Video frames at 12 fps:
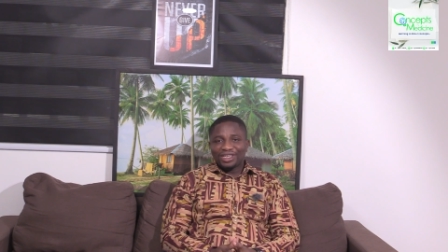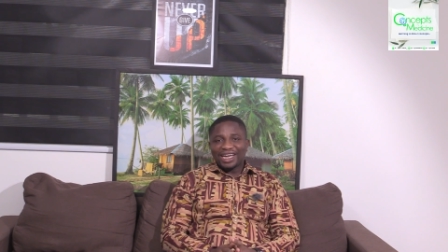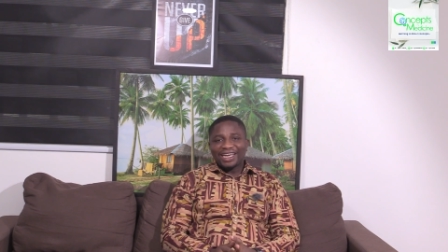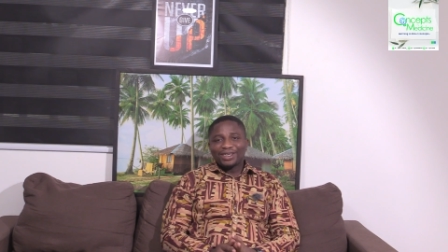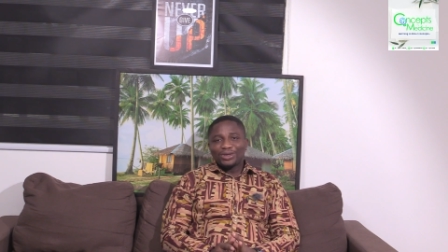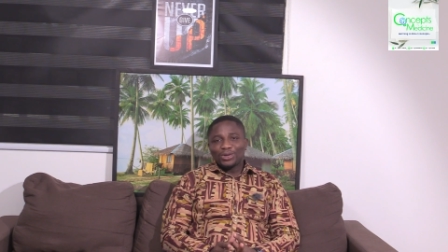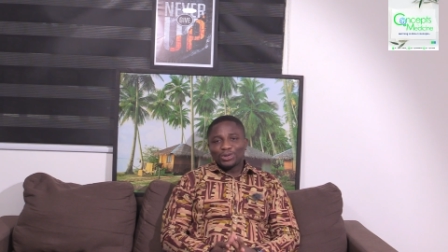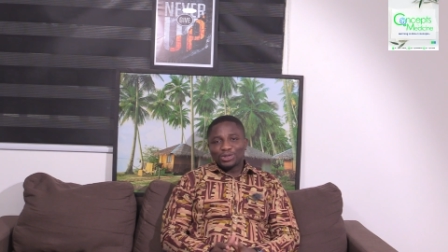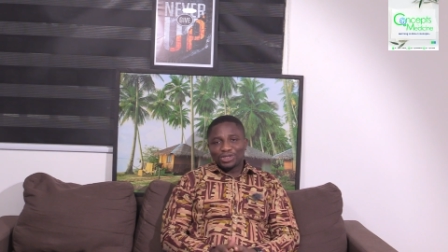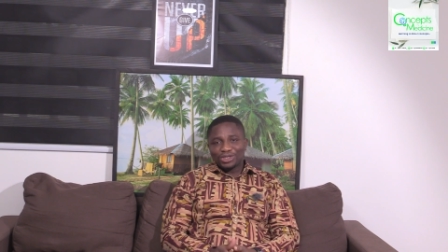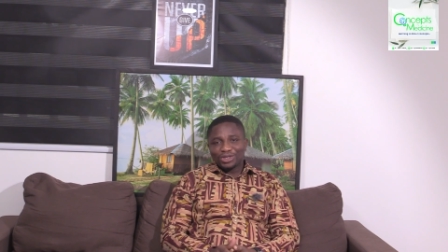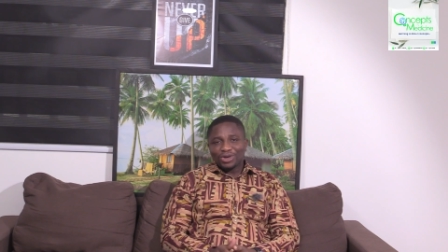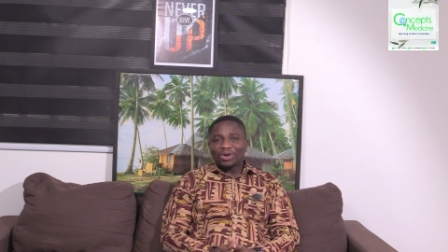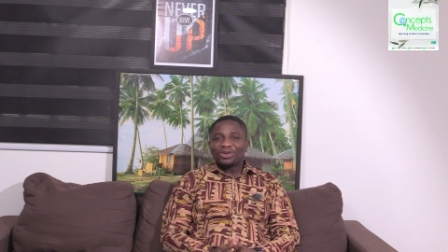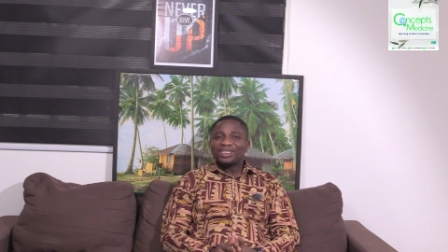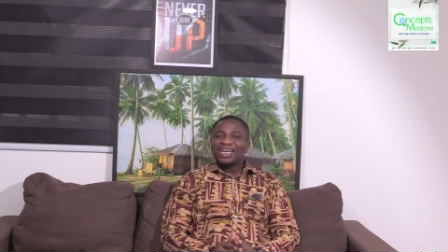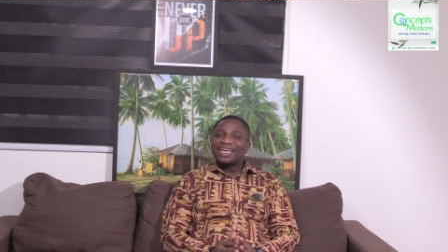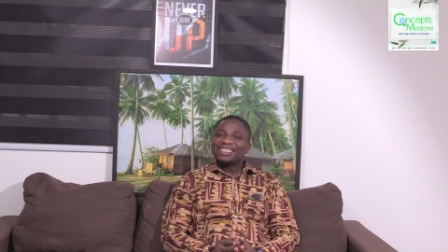diagnosed
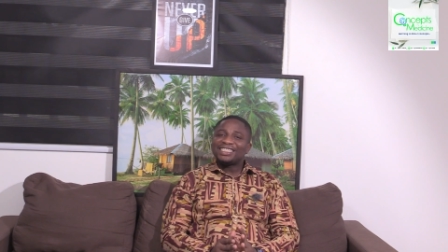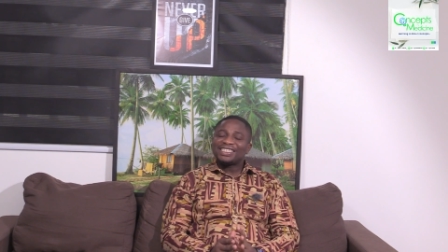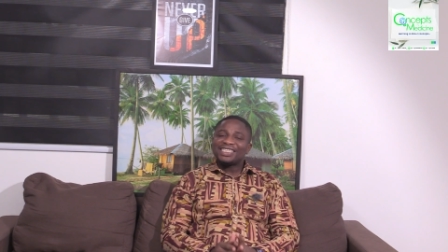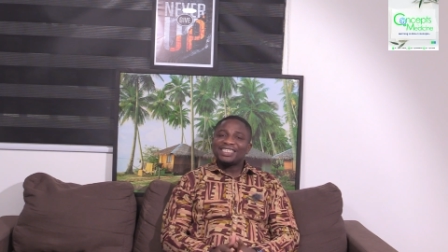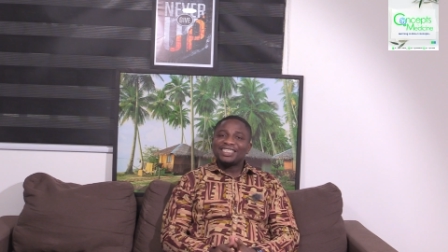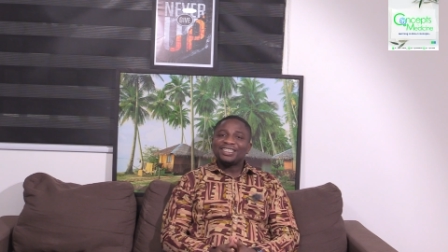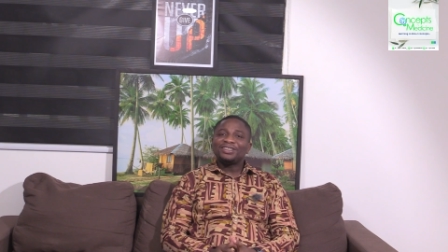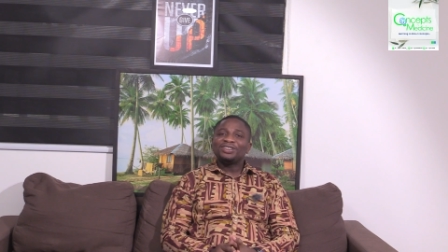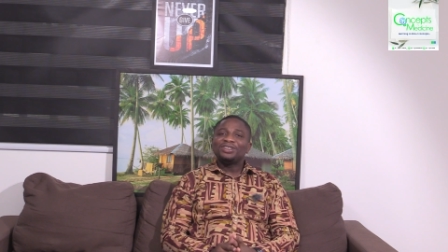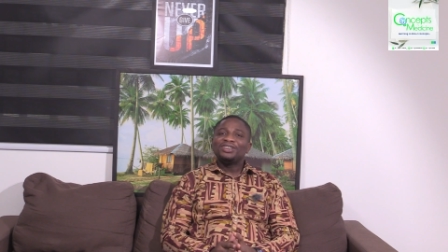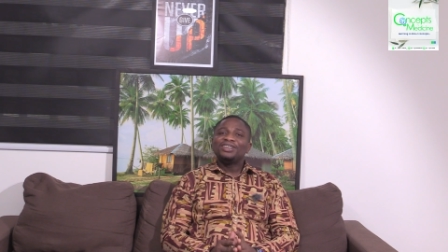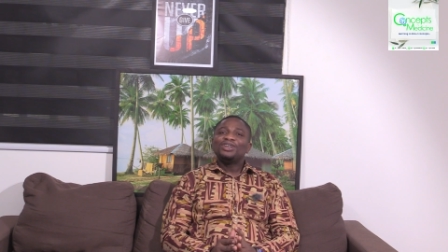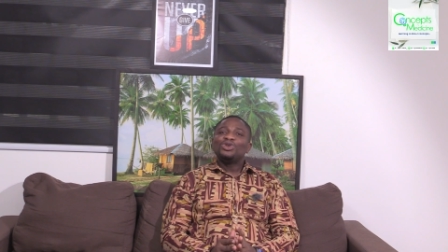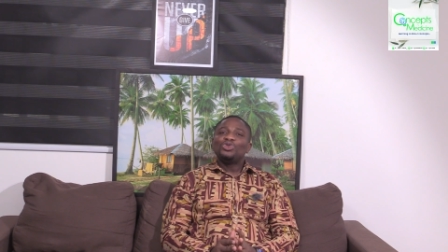on a single